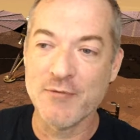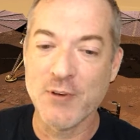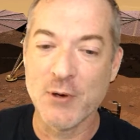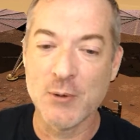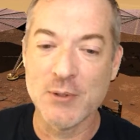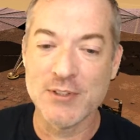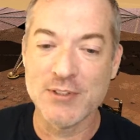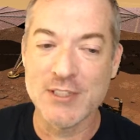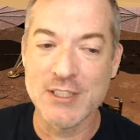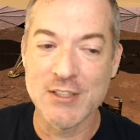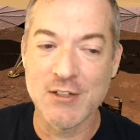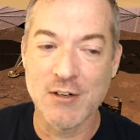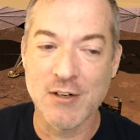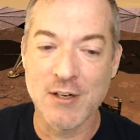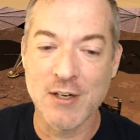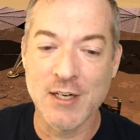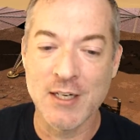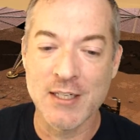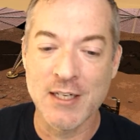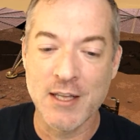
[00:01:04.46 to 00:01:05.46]
focusing
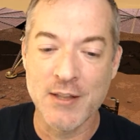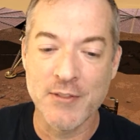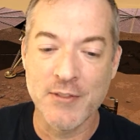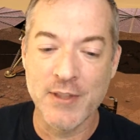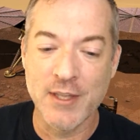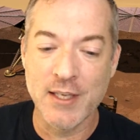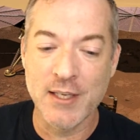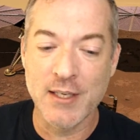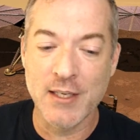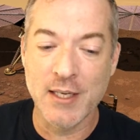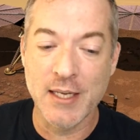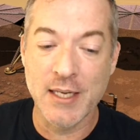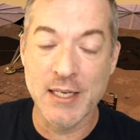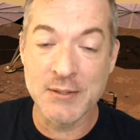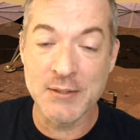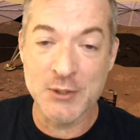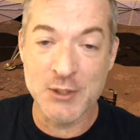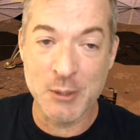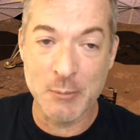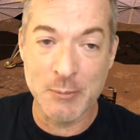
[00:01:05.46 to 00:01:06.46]
on the
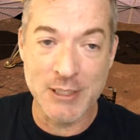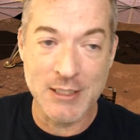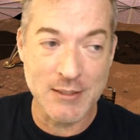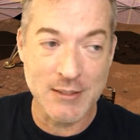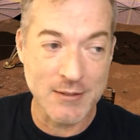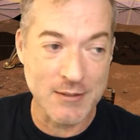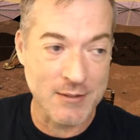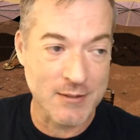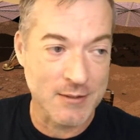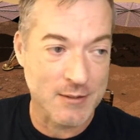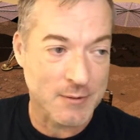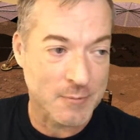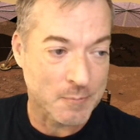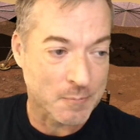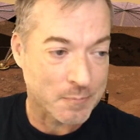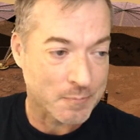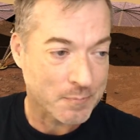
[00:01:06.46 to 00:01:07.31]
instruments